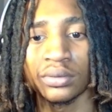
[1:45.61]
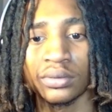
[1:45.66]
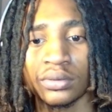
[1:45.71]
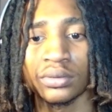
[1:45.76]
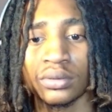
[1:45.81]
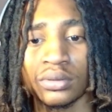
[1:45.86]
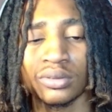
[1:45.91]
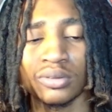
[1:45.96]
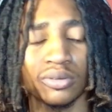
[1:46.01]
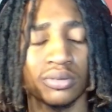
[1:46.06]

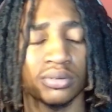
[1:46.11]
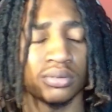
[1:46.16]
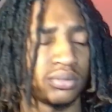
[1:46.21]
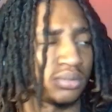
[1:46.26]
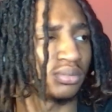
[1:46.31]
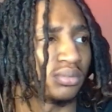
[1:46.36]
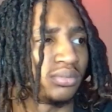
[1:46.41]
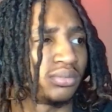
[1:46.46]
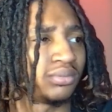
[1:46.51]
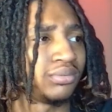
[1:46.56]

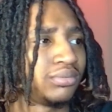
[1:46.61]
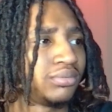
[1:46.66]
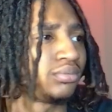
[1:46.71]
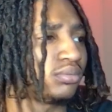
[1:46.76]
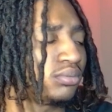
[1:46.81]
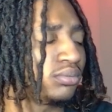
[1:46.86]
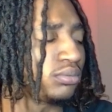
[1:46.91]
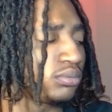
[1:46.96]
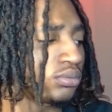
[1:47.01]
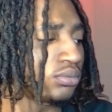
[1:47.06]

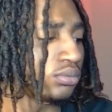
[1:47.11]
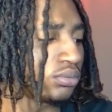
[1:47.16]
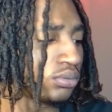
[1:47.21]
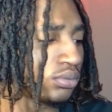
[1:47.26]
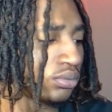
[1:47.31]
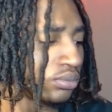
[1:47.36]
(silence)